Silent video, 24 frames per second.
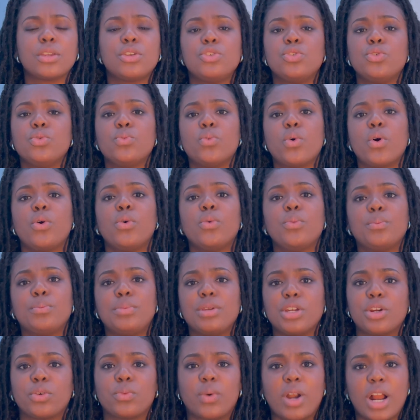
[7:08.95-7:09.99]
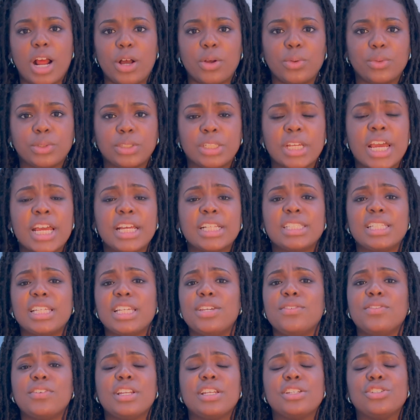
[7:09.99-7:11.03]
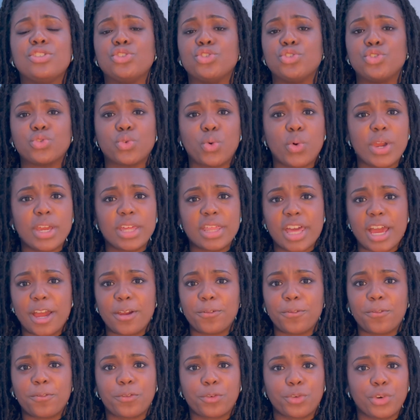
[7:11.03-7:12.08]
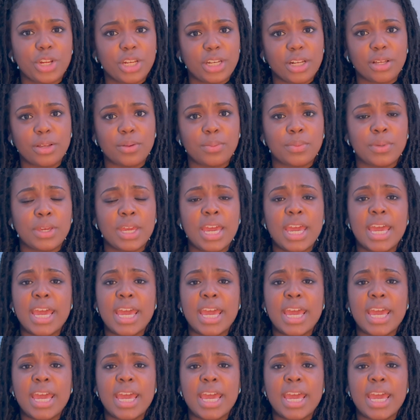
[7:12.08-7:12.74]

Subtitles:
You won't be around to even enjoy that freedom